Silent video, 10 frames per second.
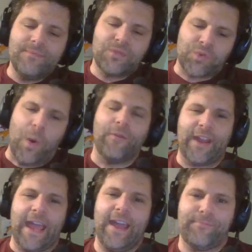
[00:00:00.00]

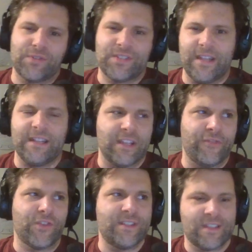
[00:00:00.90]
12.5%
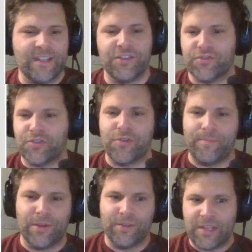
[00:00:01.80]
difference in your
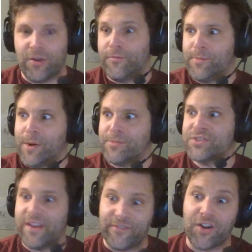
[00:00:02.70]
durability going from armor
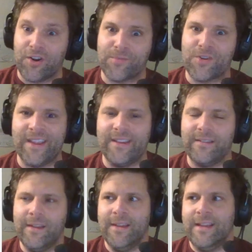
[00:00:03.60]
7 to armor 8
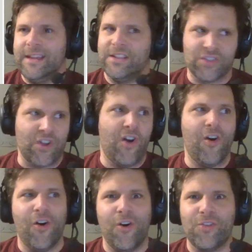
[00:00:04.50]
is
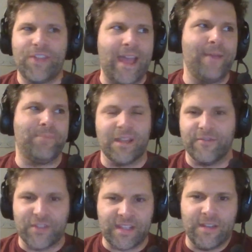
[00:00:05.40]
all that big
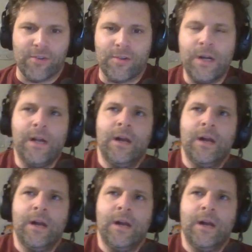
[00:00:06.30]
of a deal.